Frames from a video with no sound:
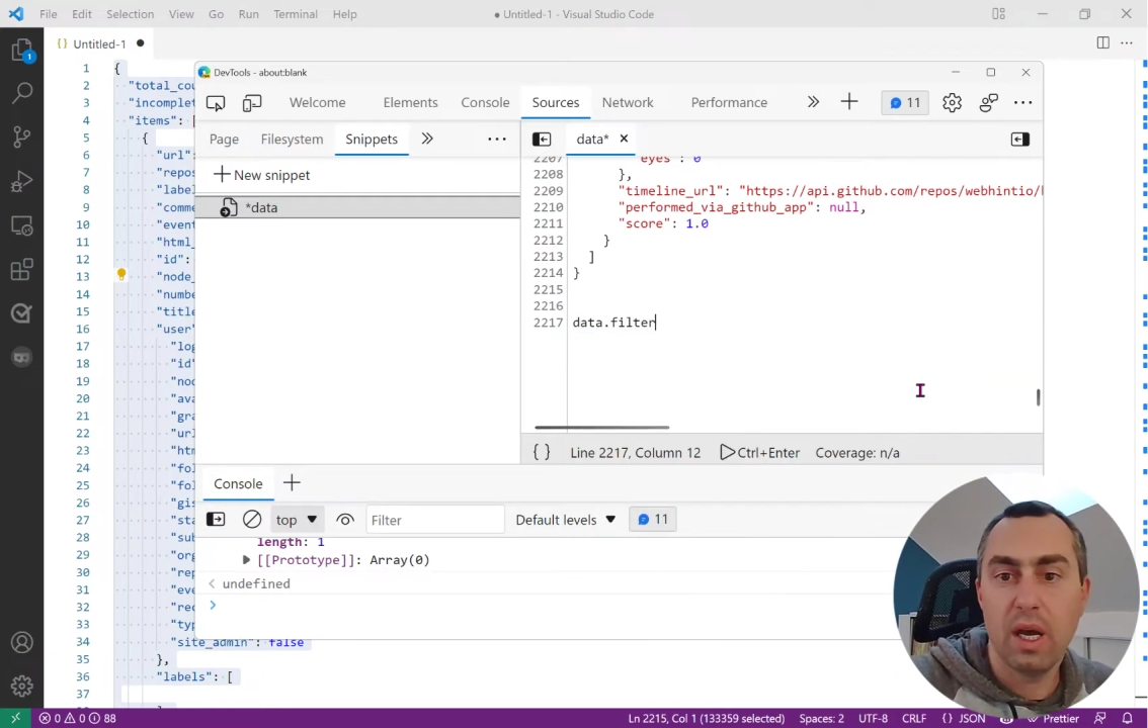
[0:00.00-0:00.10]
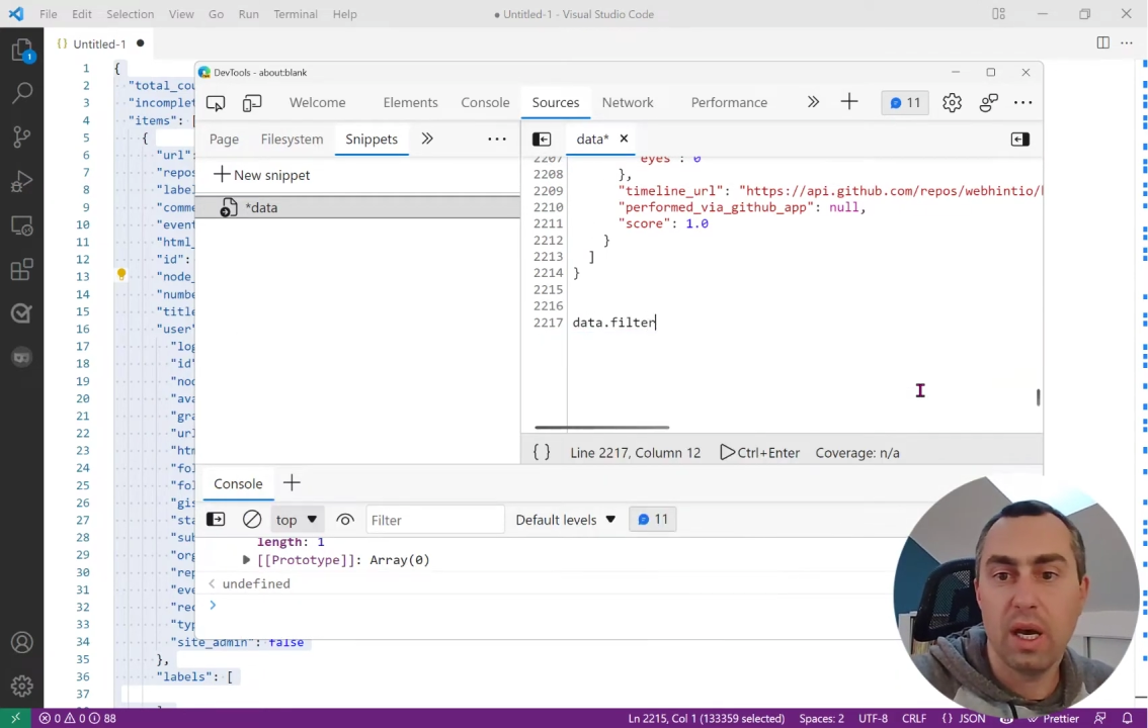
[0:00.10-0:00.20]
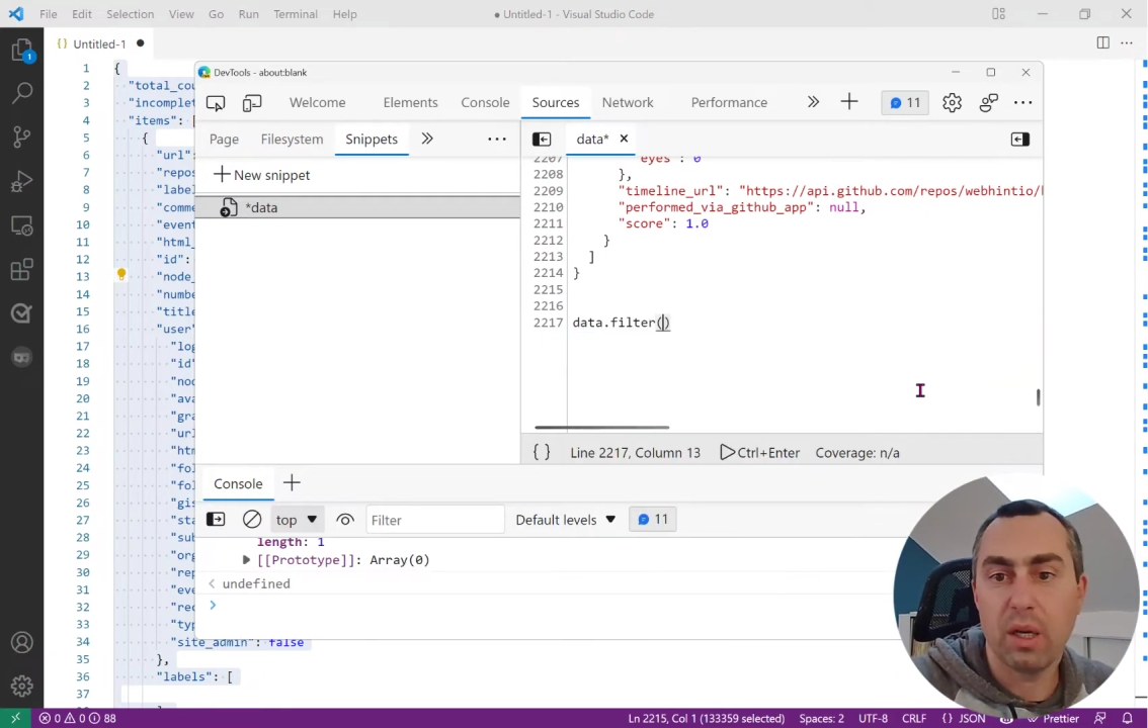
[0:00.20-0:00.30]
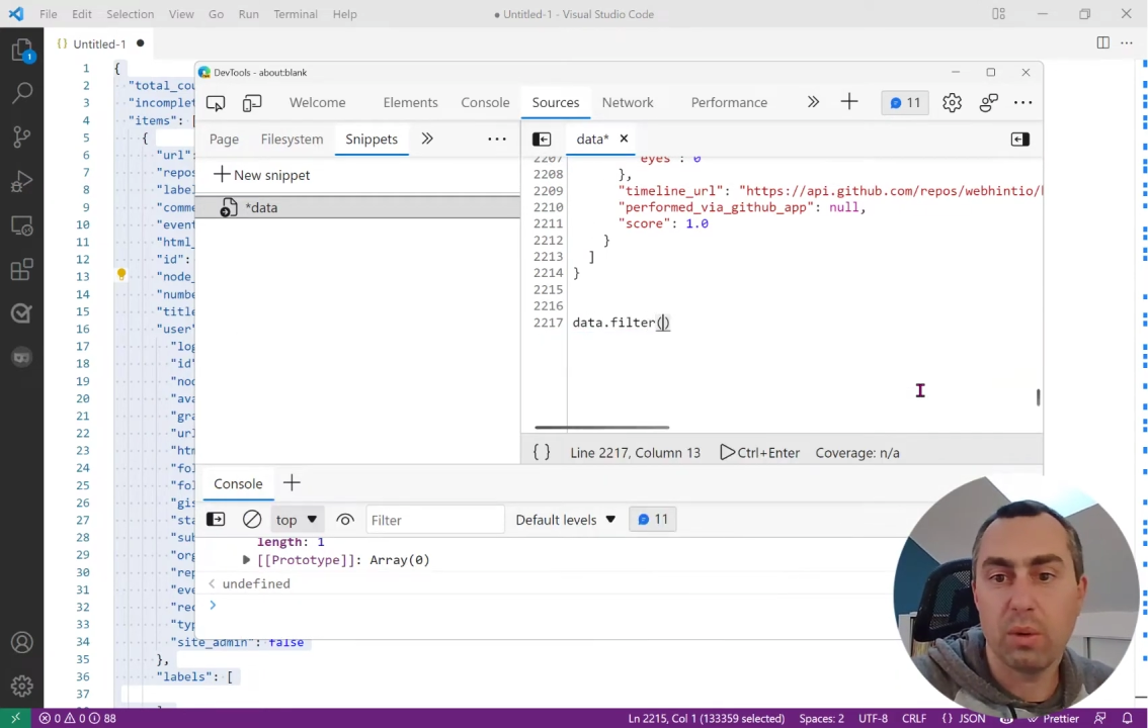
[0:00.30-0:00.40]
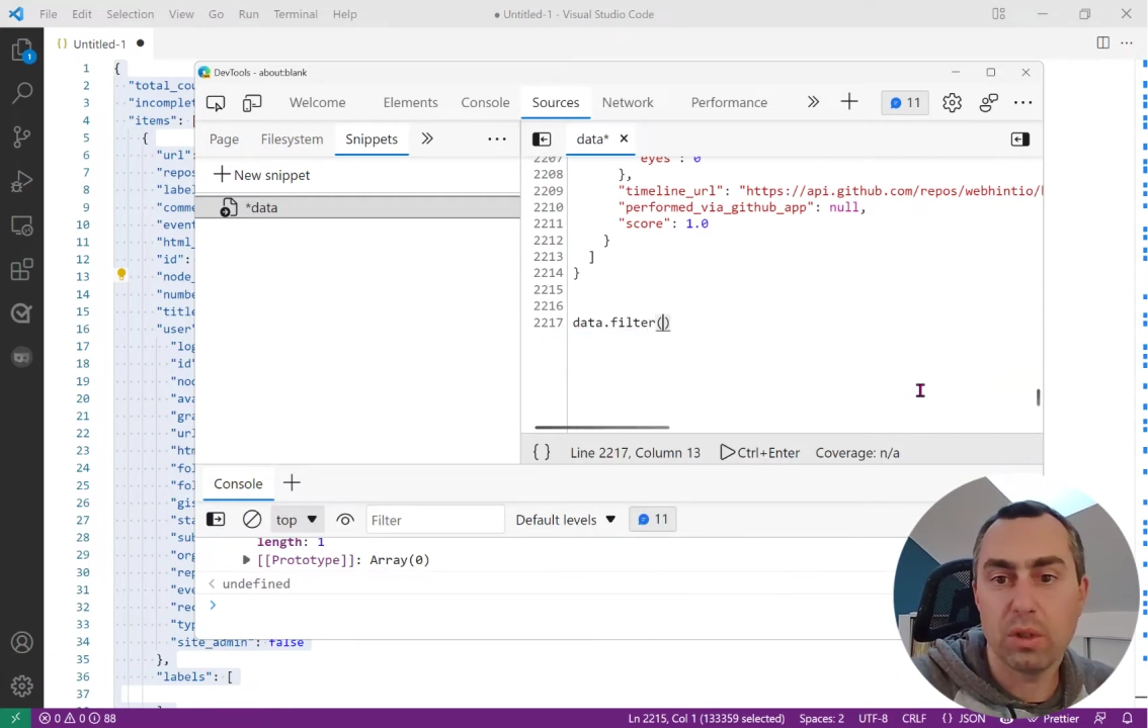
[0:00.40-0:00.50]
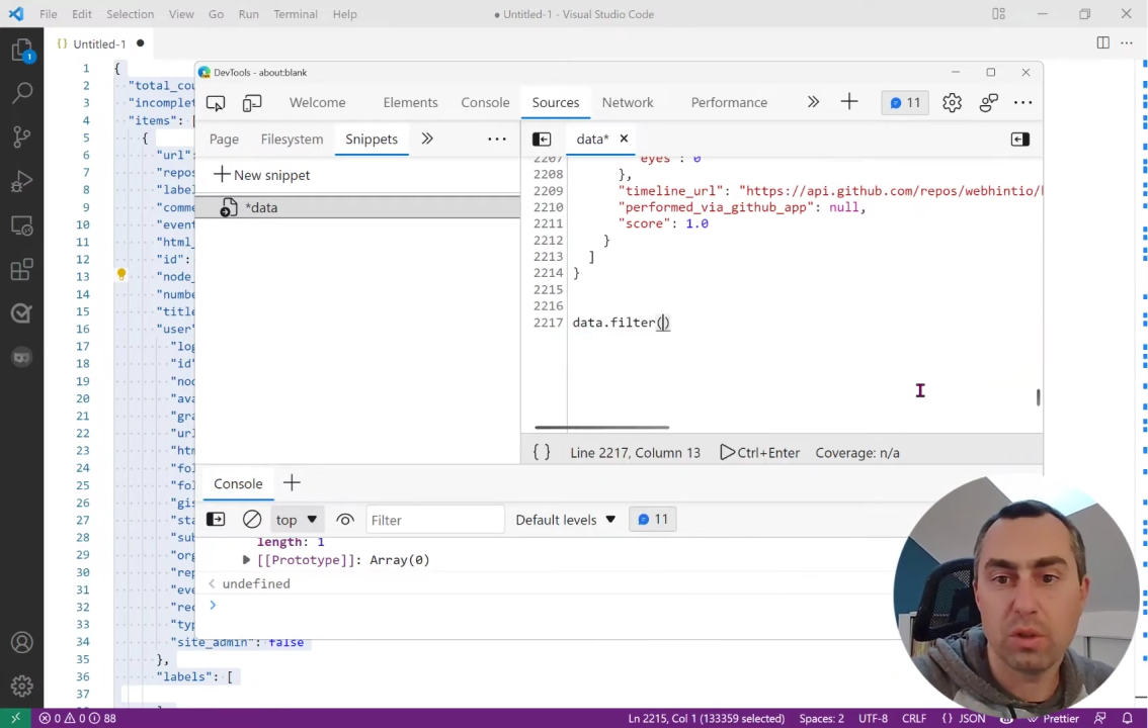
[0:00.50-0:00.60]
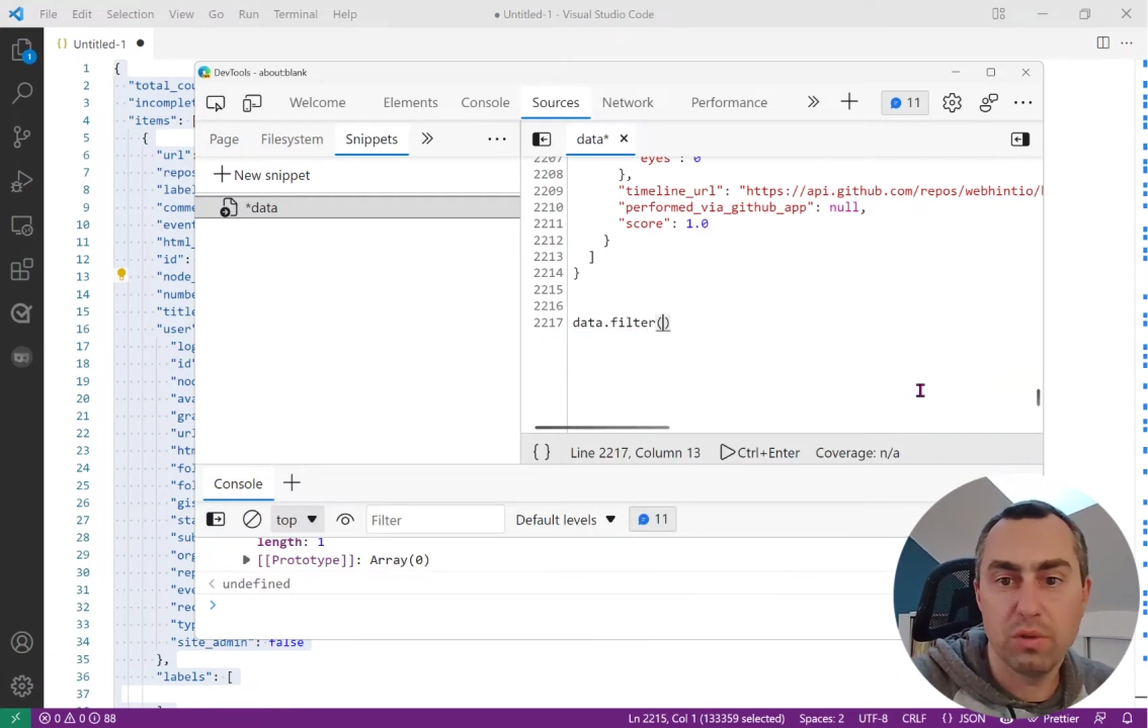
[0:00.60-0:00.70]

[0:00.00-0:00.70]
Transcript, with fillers: I want to